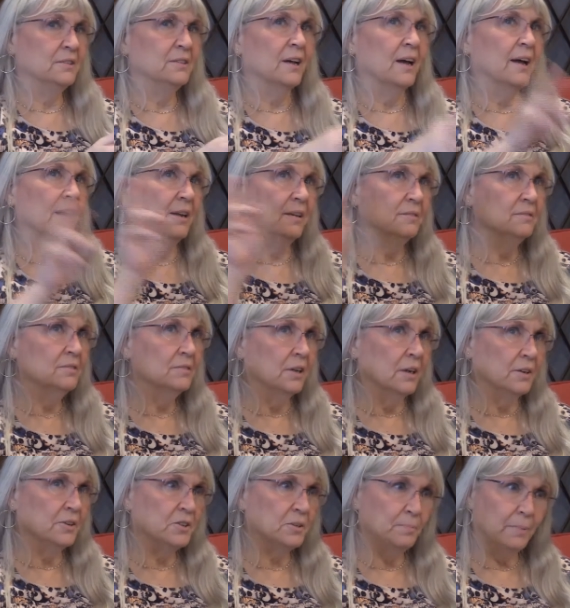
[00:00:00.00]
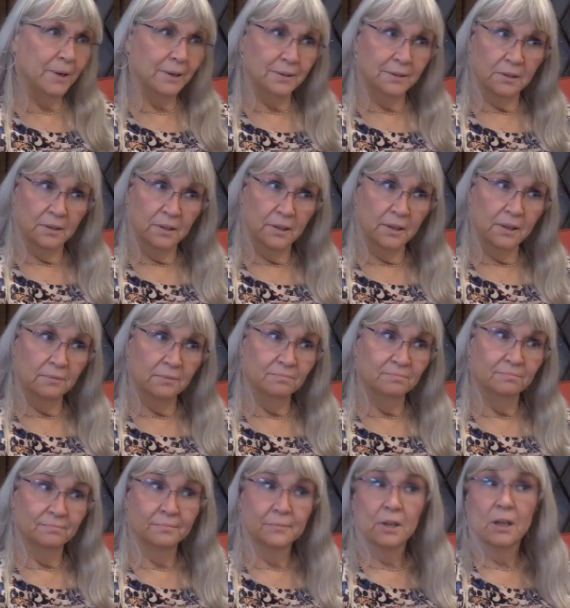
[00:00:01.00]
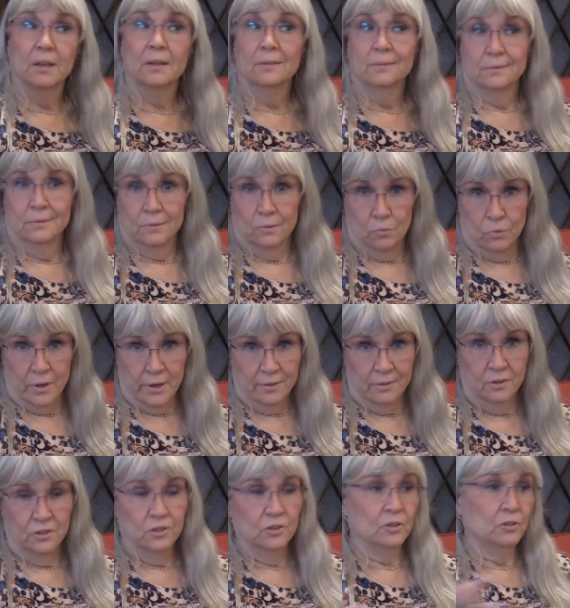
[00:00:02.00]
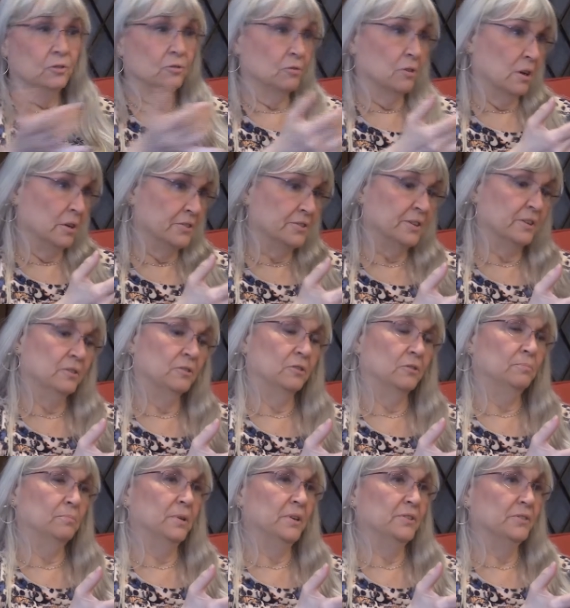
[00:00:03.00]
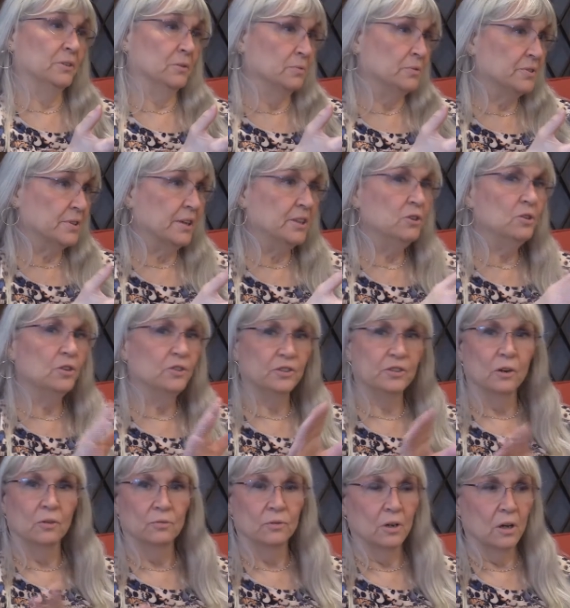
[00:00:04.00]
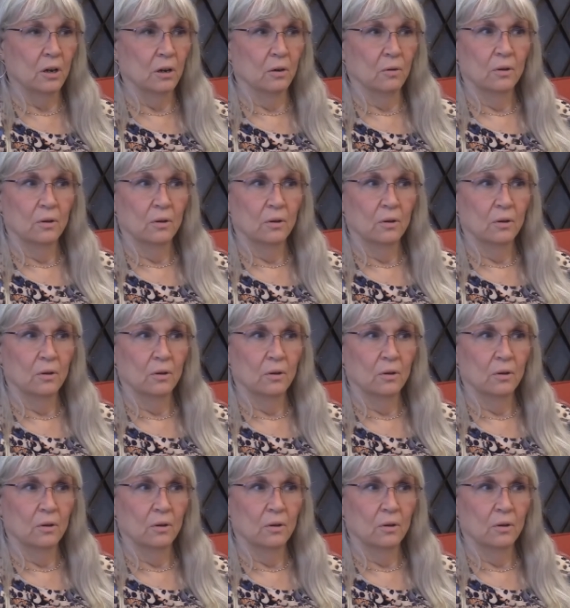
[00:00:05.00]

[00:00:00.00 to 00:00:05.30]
Died unexpectedly. What? Drugs, it could be suicide. You just don't know.